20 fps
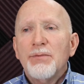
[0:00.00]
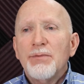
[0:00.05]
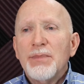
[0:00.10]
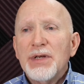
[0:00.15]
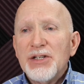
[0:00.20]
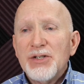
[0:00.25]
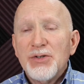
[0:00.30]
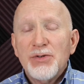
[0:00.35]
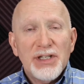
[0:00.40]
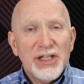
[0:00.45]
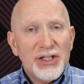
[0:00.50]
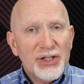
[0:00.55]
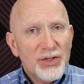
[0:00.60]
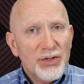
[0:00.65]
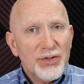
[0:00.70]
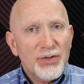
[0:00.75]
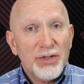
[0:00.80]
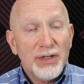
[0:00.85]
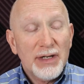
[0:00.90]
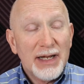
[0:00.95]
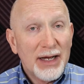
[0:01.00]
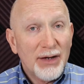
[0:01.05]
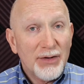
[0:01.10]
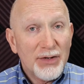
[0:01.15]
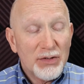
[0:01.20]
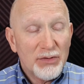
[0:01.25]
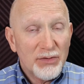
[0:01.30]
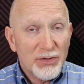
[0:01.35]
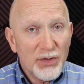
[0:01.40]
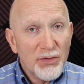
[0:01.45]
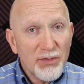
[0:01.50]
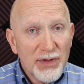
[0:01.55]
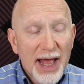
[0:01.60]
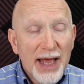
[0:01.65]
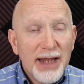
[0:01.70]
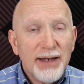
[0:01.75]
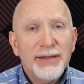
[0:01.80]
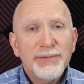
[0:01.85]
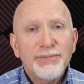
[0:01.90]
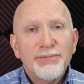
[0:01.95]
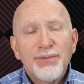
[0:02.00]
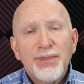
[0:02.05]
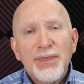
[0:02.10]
Be judicious in how you do that